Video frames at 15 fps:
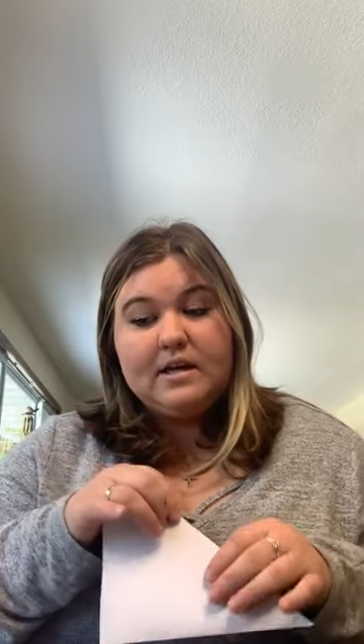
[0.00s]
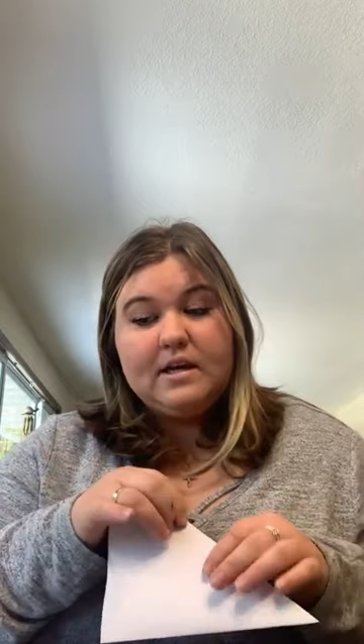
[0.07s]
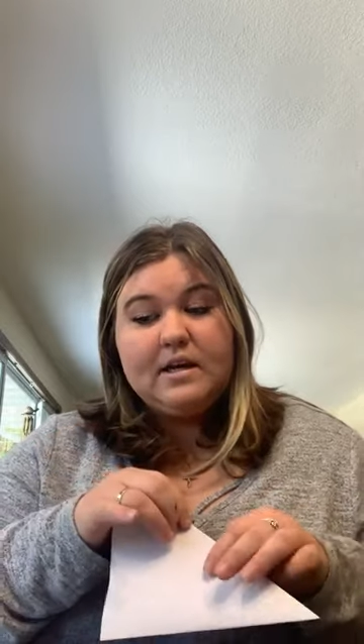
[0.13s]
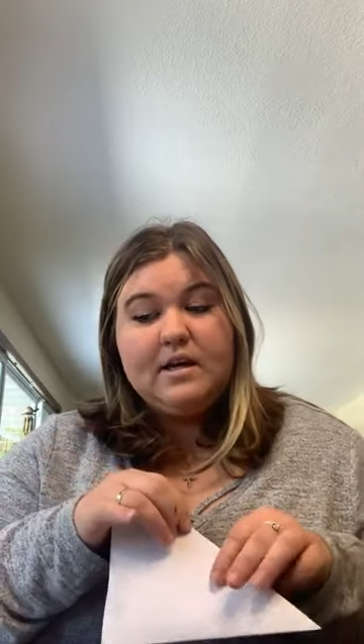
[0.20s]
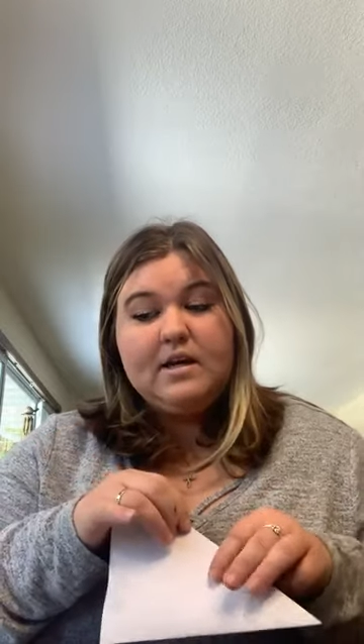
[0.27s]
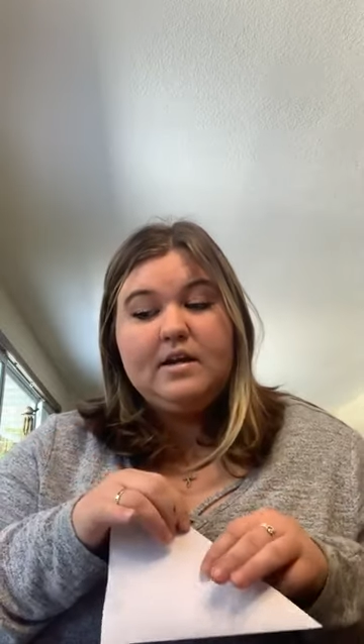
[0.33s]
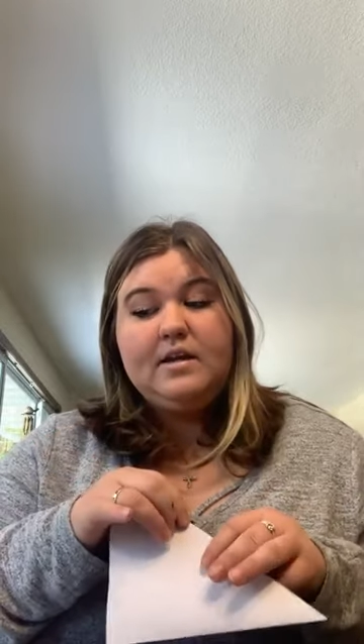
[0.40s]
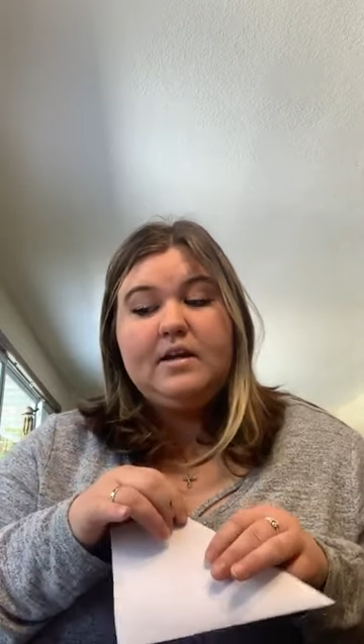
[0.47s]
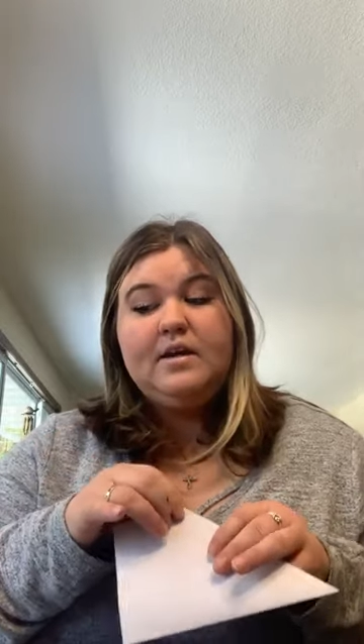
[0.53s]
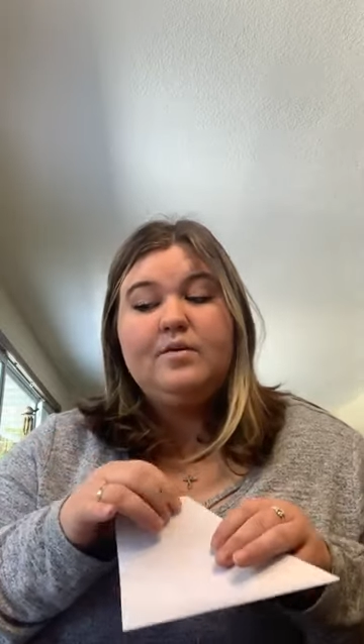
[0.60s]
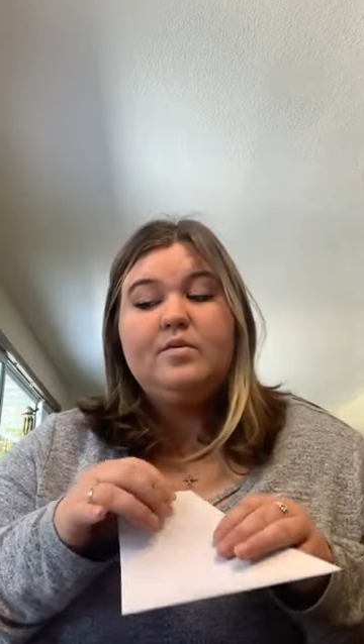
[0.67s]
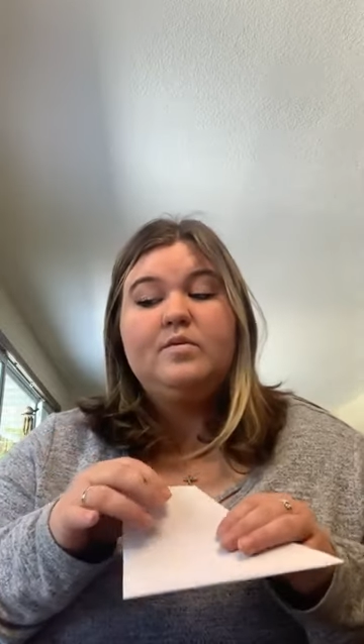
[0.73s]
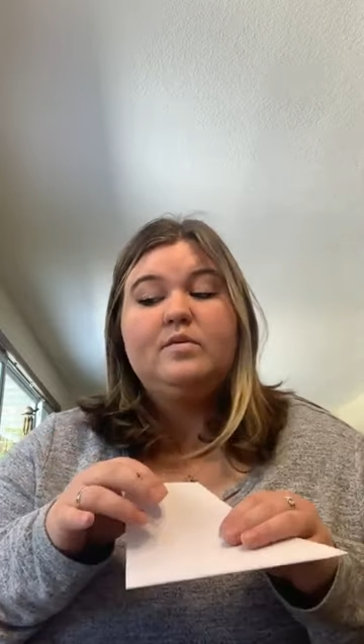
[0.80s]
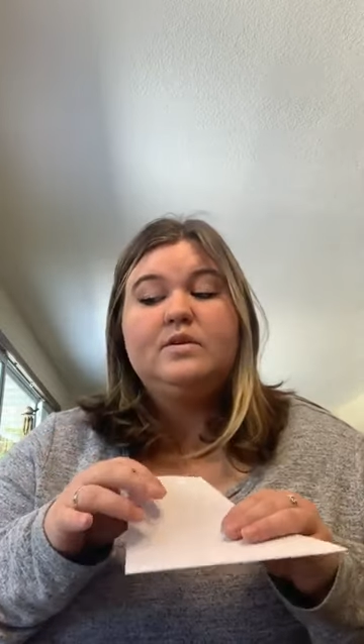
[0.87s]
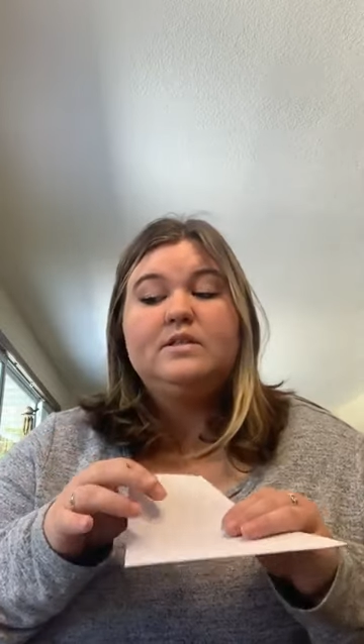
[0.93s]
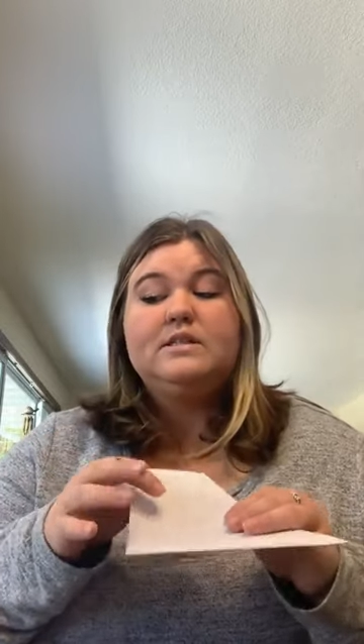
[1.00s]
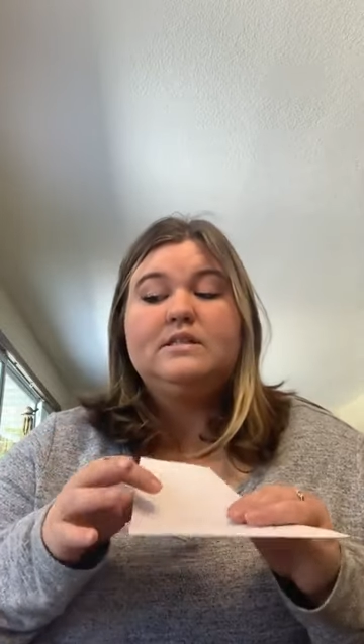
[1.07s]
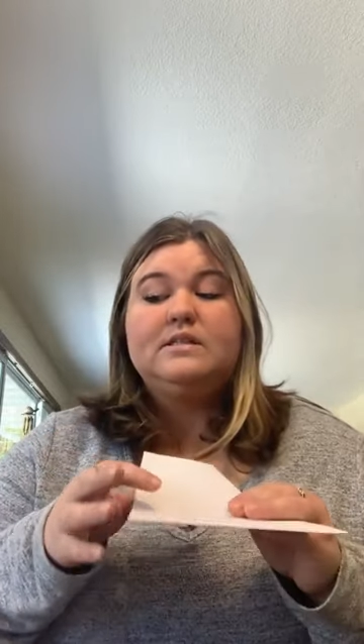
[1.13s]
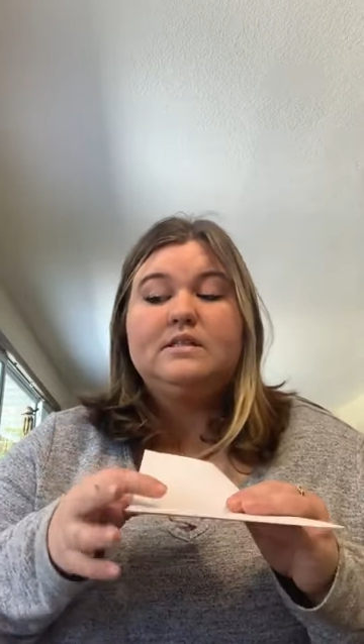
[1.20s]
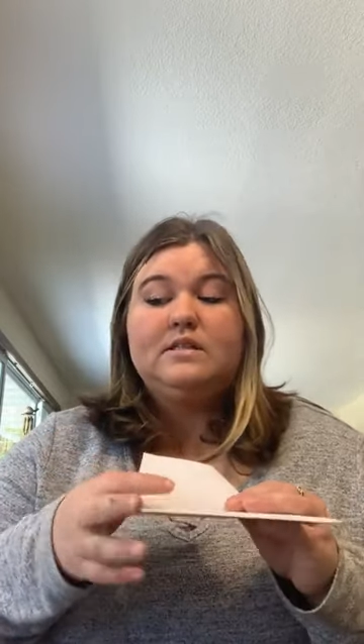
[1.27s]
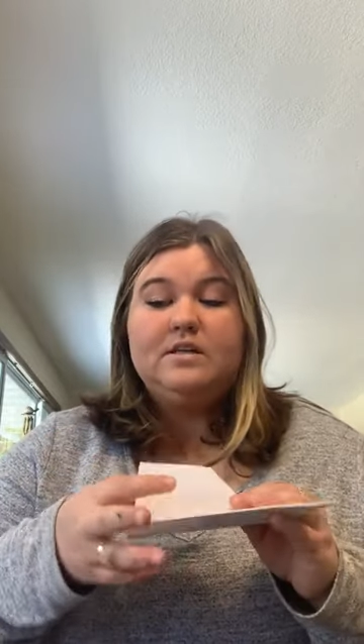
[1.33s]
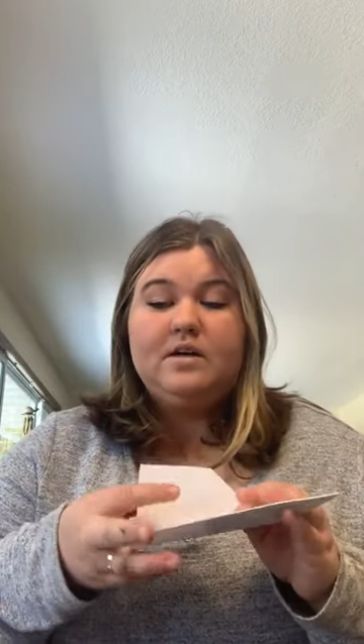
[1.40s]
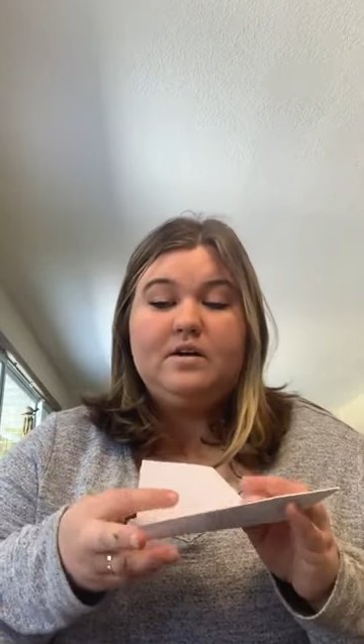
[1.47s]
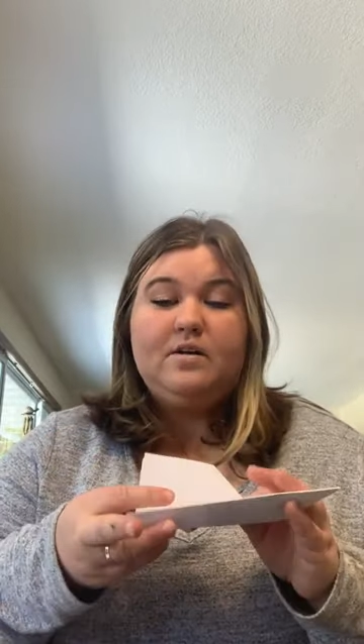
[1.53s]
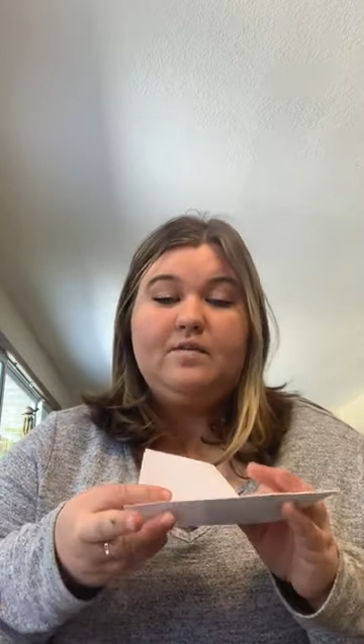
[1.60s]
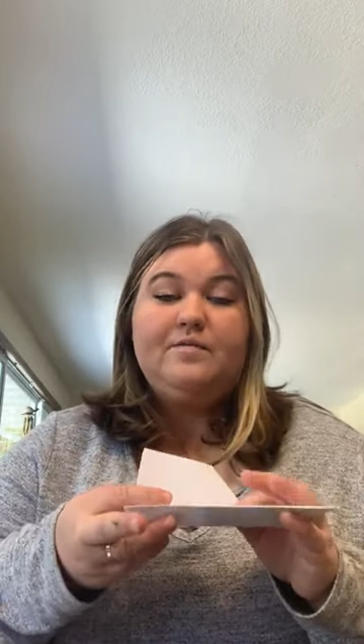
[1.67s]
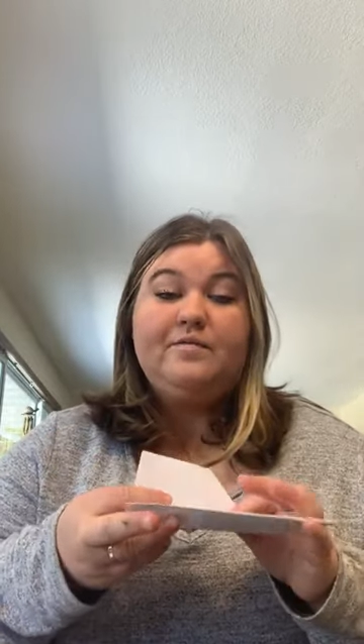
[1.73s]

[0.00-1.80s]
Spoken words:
and he was still